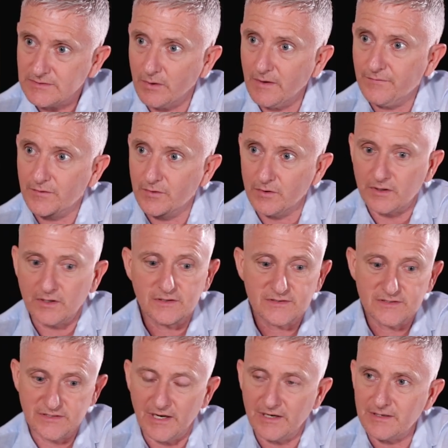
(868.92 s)
So if you're
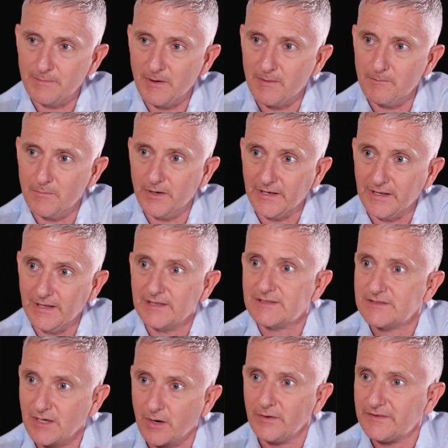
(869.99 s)
concerned about money,
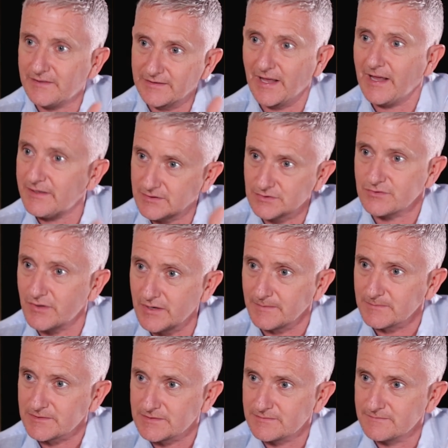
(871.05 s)
it's going to taint your
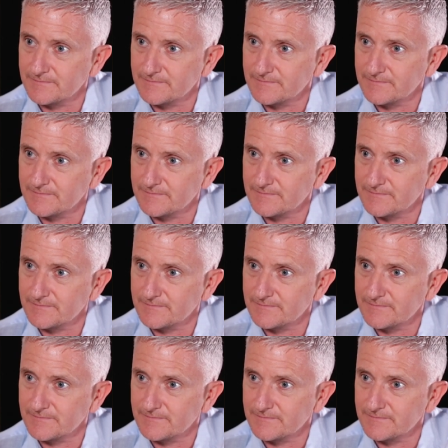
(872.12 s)
dreams.